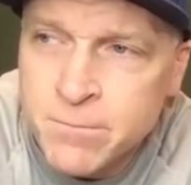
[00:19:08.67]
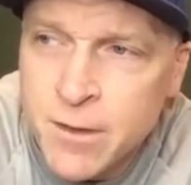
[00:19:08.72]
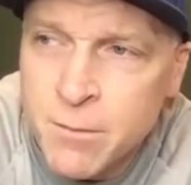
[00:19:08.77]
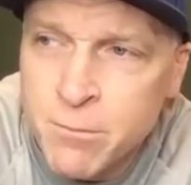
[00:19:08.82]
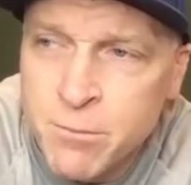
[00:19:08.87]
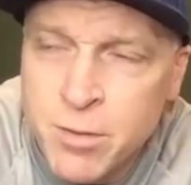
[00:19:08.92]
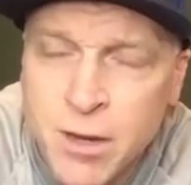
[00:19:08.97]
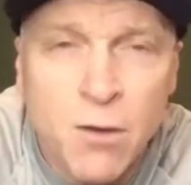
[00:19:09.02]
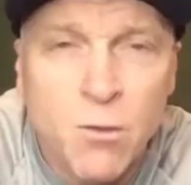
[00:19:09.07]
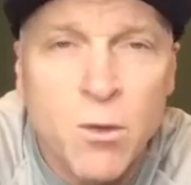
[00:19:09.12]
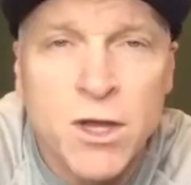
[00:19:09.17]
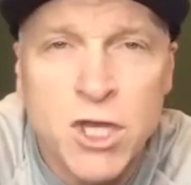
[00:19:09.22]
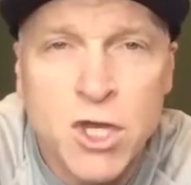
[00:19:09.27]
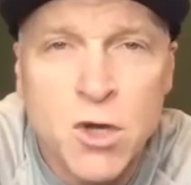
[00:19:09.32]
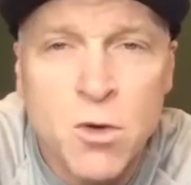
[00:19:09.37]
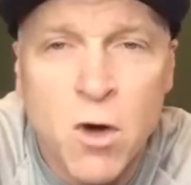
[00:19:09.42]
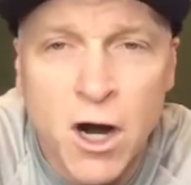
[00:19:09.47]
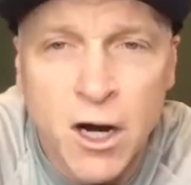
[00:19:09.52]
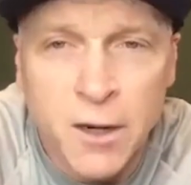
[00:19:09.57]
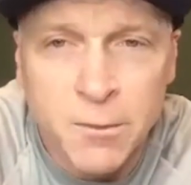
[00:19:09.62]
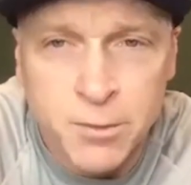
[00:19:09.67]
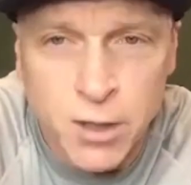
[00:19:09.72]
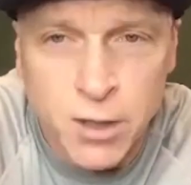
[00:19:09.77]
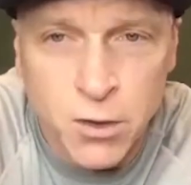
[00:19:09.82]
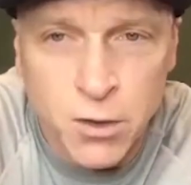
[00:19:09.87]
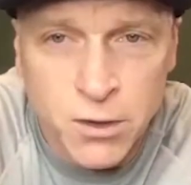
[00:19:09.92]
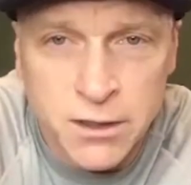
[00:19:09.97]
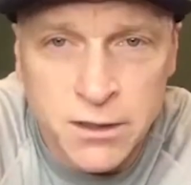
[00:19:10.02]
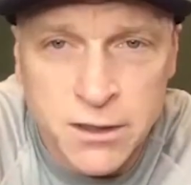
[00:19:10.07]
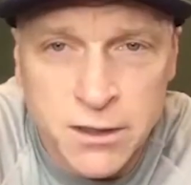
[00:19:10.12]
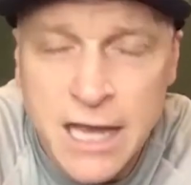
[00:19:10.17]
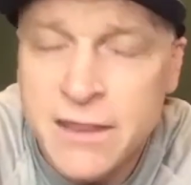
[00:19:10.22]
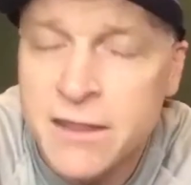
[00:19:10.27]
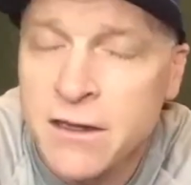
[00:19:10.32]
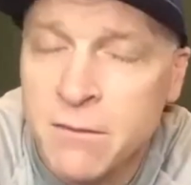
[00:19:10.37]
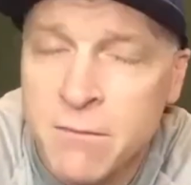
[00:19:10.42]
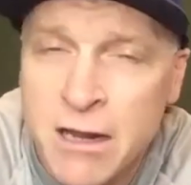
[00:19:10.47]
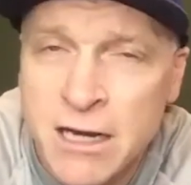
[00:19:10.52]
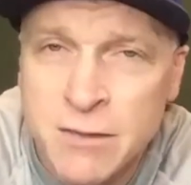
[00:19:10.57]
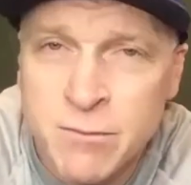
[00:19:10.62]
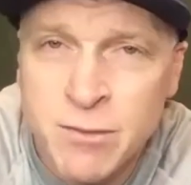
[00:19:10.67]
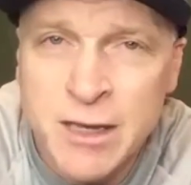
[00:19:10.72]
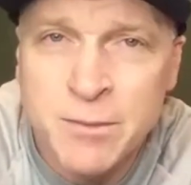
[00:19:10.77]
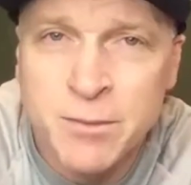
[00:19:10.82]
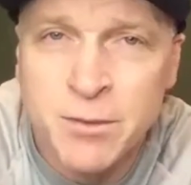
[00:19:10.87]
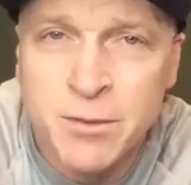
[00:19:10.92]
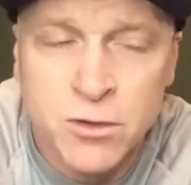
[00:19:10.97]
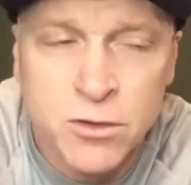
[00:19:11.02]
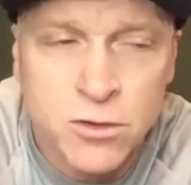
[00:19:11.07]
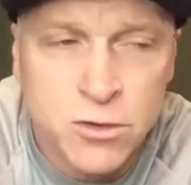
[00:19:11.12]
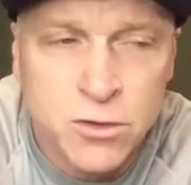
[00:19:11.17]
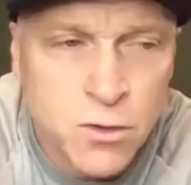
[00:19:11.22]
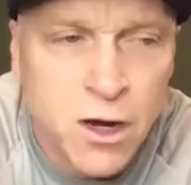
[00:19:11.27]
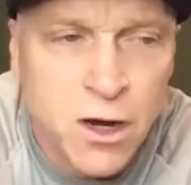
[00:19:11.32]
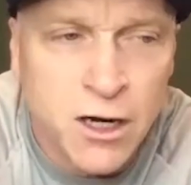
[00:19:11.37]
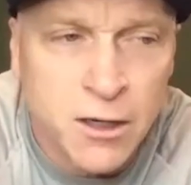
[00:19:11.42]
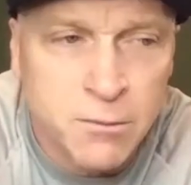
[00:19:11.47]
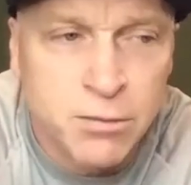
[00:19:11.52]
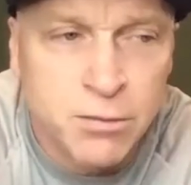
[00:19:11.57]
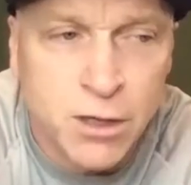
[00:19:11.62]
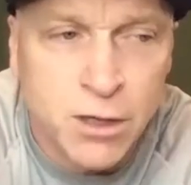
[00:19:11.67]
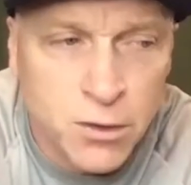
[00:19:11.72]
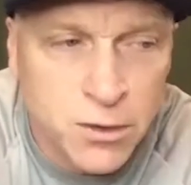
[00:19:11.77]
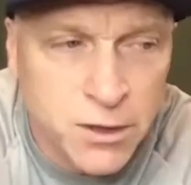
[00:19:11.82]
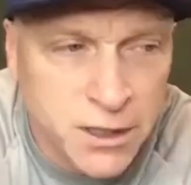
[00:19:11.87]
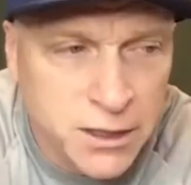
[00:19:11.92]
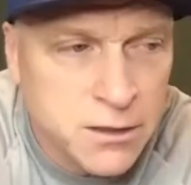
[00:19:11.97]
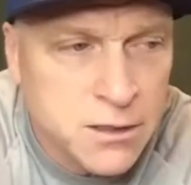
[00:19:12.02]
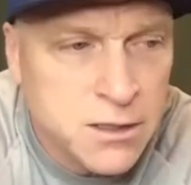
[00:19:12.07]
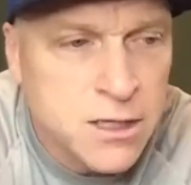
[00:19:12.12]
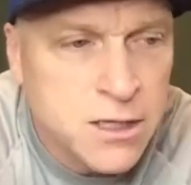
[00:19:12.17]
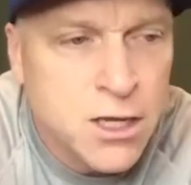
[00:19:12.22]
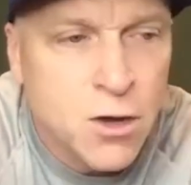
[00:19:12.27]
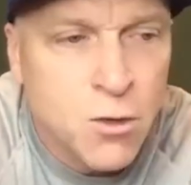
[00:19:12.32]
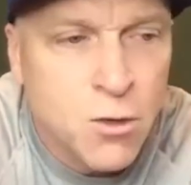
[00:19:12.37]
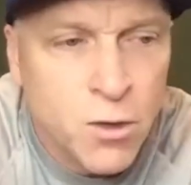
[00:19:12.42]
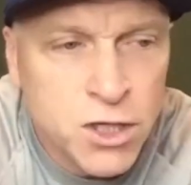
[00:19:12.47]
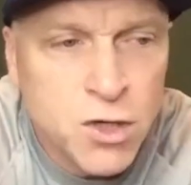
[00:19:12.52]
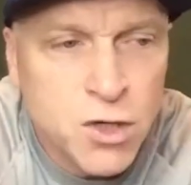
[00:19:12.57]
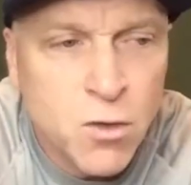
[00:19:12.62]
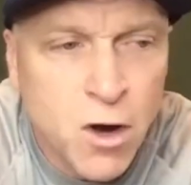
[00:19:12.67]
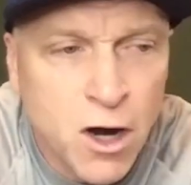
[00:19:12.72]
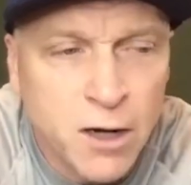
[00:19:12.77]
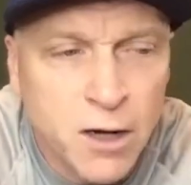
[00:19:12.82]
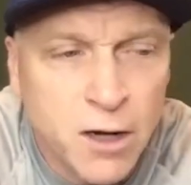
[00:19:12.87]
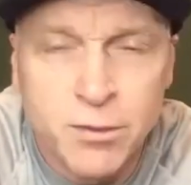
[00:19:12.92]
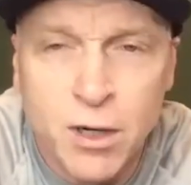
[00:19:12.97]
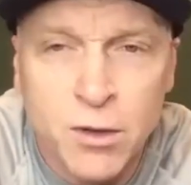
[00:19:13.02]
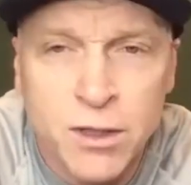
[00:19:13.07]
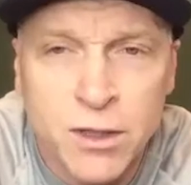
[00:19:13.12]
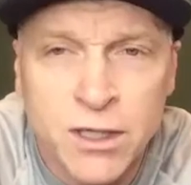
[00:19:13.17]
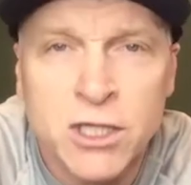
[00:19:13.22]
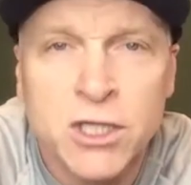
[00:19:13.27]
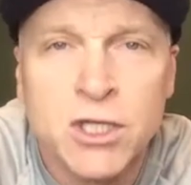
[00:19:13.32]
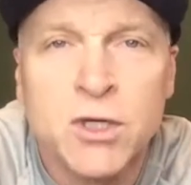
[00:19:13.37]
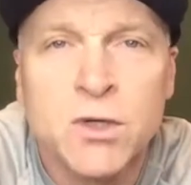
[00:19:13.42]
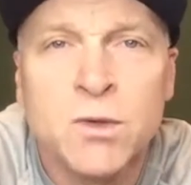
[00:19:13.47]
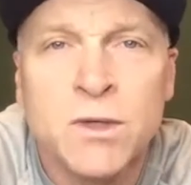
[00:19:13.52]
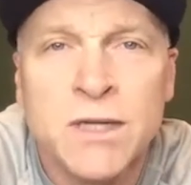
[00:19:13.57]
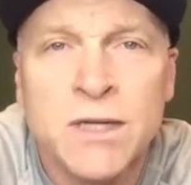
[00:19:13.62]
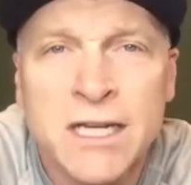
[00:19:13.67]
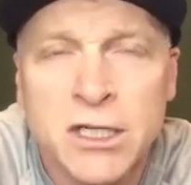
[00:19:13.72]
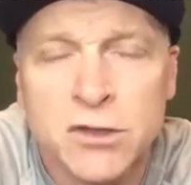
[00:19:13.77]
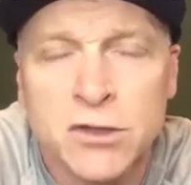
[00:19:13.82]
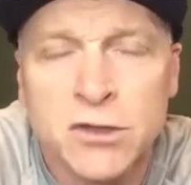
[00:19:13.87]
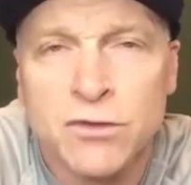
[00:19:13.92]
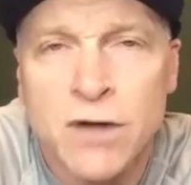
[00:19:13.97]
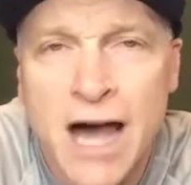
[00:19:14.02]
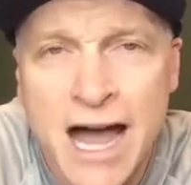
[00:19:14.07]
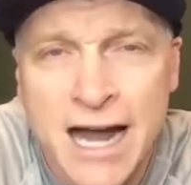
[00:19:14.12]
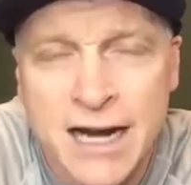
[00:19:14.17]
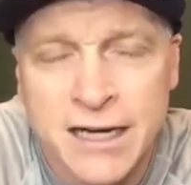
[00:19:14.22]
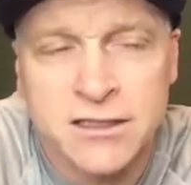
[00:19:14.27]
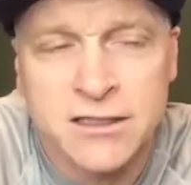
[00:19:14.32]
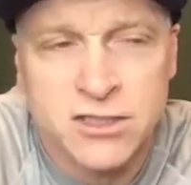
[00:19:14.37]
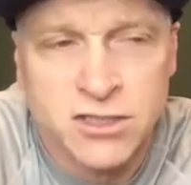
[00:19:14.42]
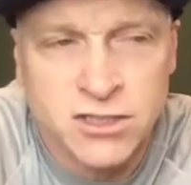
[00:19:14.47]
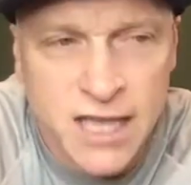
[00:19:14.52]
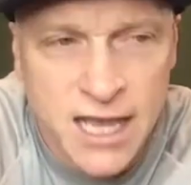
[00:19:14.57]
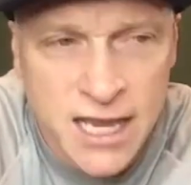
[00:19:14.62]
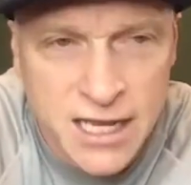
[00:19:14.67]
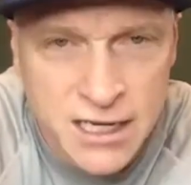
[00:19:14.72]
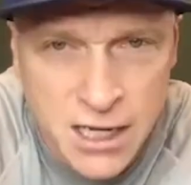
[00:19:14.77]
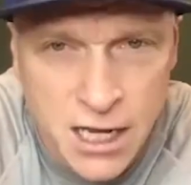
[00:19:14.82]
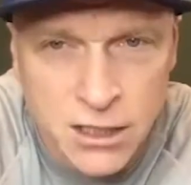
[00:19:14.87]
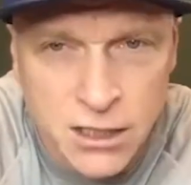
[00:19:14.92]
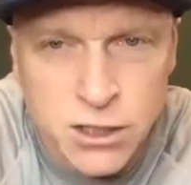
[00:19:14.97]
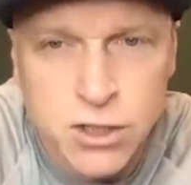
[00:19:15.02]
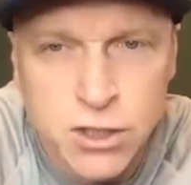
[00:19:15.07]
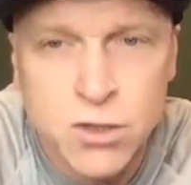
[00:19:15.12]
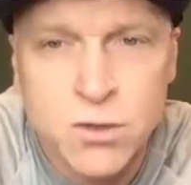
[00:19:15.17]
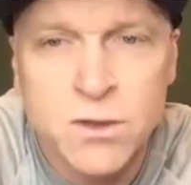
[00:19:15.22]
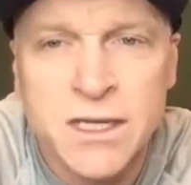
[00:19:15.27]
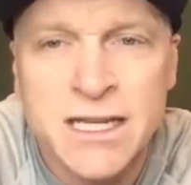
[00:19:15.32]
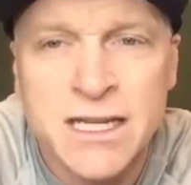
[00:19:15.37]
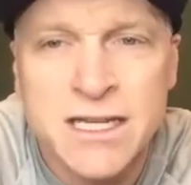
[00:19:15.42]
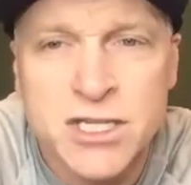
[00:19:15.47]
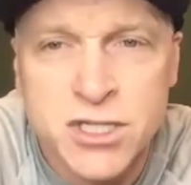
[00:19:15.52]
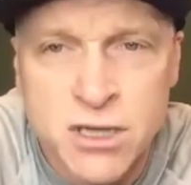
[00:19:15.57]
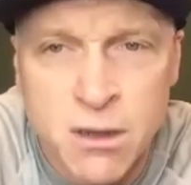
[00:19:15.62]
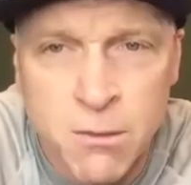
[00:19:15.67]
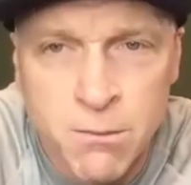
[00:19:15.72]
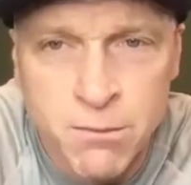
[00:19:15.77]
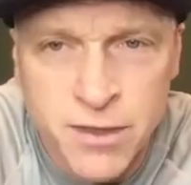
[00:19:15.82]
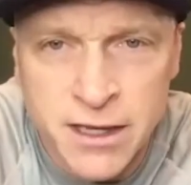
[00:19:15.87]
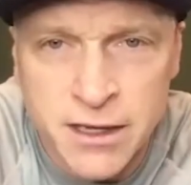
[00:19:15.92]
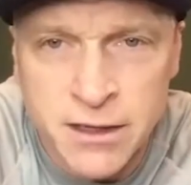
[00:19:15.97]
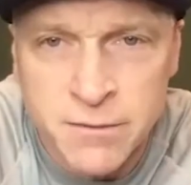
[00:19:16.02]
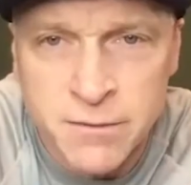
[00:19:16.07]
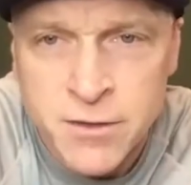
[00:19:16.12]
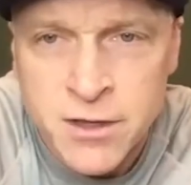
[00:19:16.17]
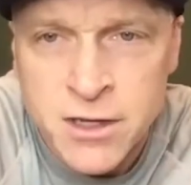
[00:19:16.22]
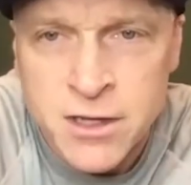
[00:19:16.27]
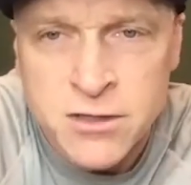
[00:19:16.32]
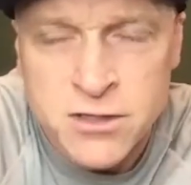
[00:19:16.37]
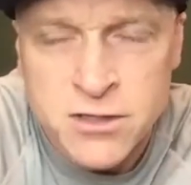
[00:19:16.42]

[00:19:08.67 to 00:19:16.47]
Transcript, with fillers: but when you are broken and there are many people who are broken when you are broken you need a rock to stand on you need something mm-hmm.